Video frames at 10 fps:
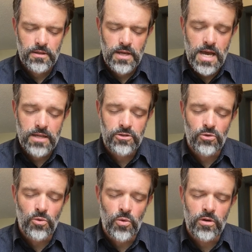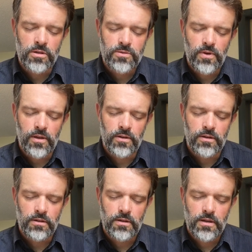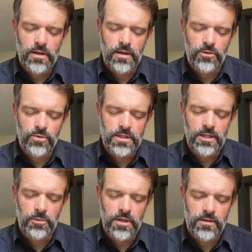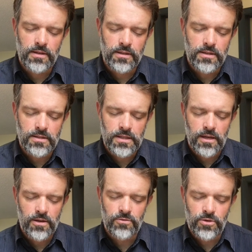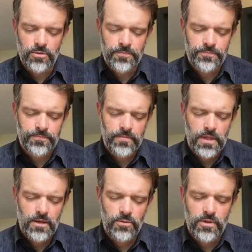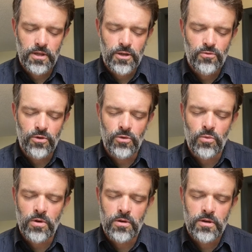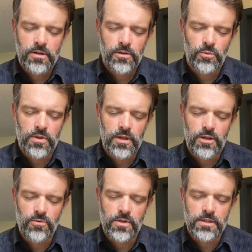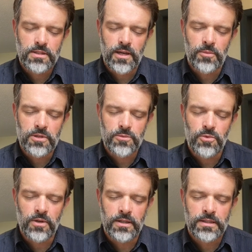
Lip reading: as your words, Father, and redeem anything that is not of you. We thank you for your word, and we thank you for this time this morning.